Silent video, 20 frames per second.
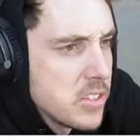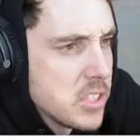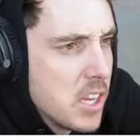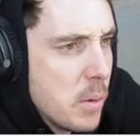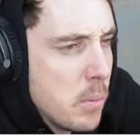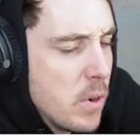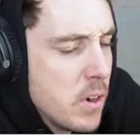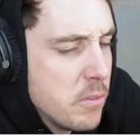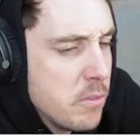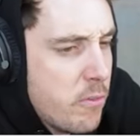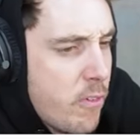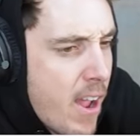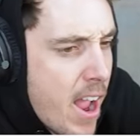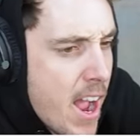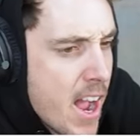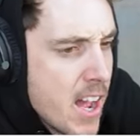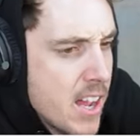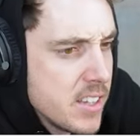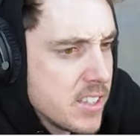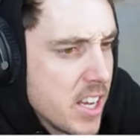Someone
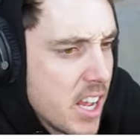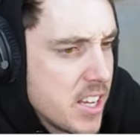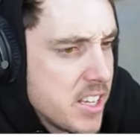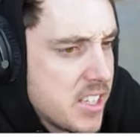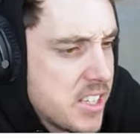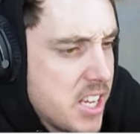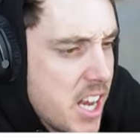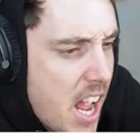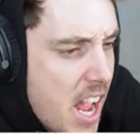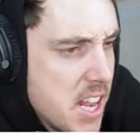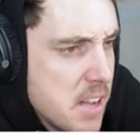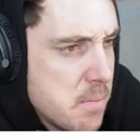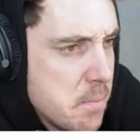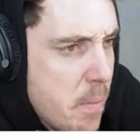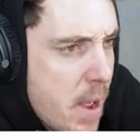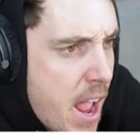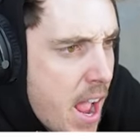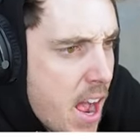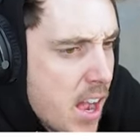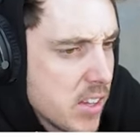found a dead
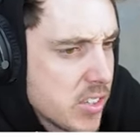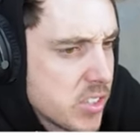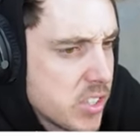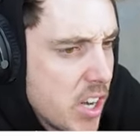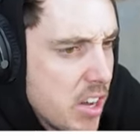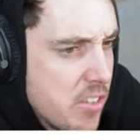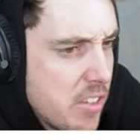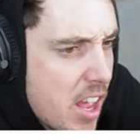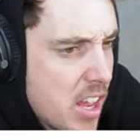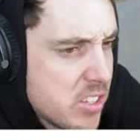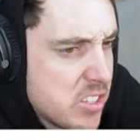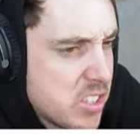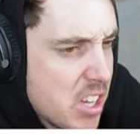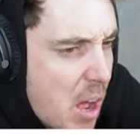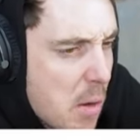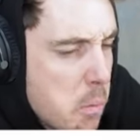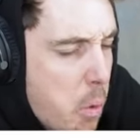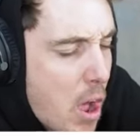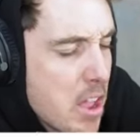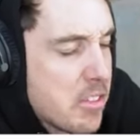mouse in their
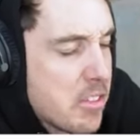Subway